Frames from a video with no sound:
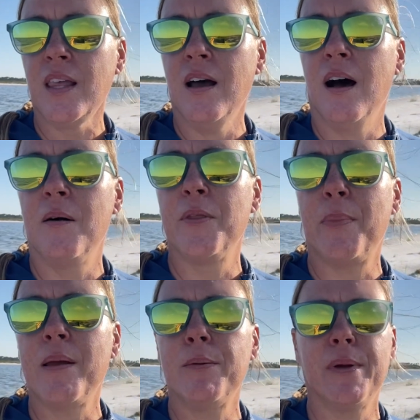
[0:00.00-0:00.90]
Um, the
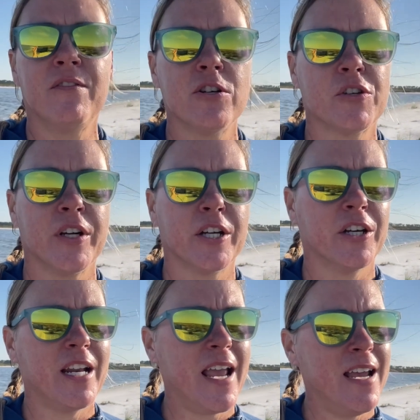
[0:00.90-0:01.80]
baby beavers are in
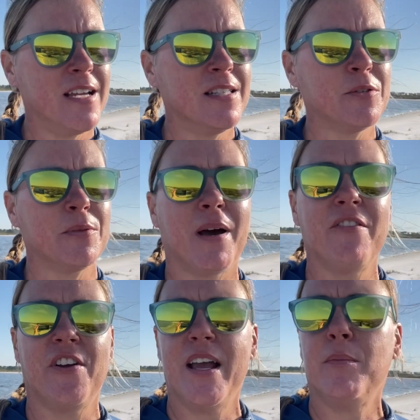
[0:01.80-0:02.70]
good hands with my
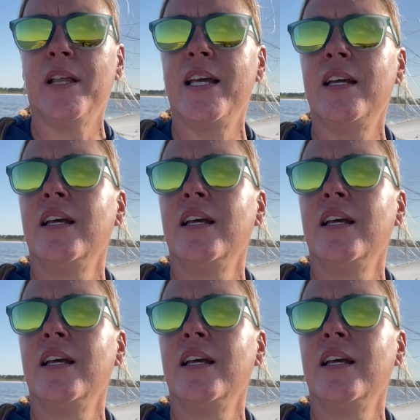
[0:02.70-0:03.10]
family